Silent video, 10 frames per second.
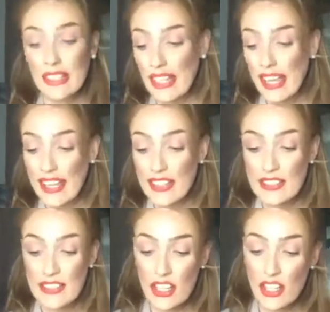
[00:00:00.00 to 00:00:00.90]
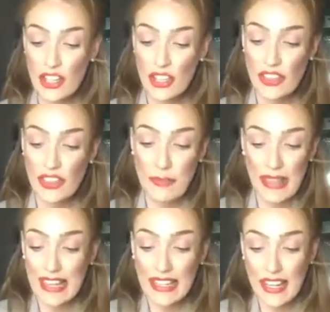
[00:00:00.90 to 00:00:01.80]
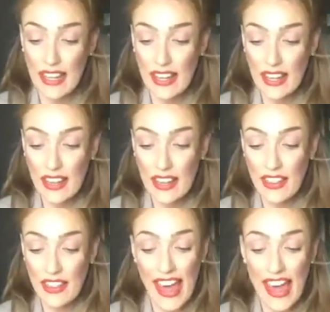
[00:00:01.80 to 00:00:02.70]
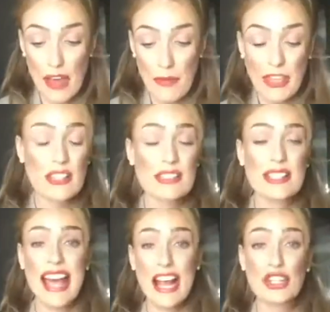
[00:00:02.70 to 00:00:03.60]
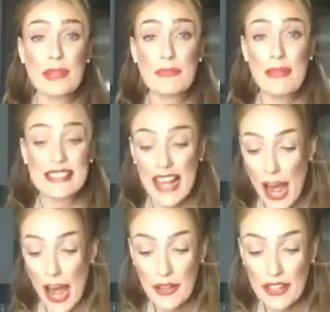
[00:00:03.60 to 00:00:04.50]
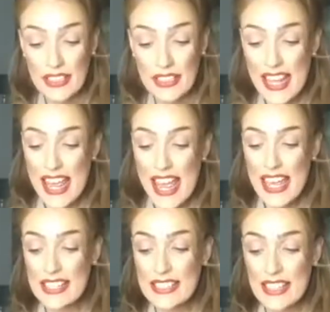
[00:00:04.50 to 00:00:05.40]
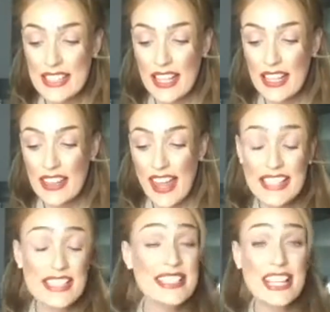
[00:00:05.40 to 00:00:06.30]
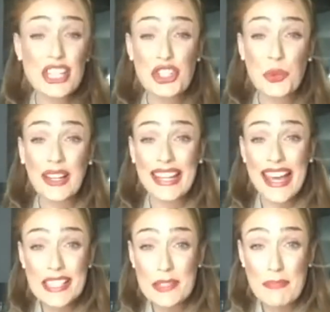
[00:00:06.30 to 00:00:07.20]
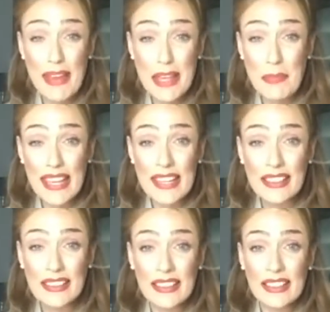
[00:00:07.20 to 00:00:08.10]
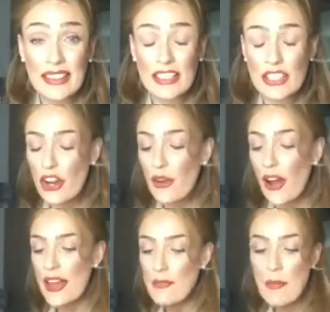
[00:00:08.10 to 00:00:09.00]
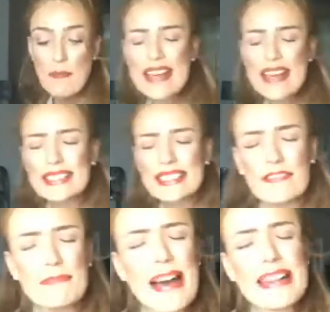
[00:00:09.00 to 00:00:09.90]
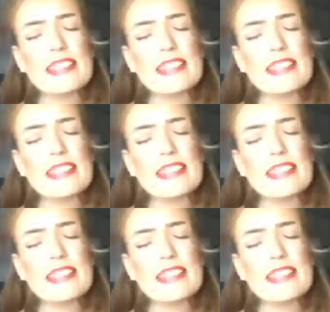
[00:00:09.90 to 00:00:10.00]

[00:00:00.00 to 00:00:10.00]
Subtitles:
It's been there because it's actually meant to happen. It's there to teach you a lesson, maybe. You know, I'm a massive, massive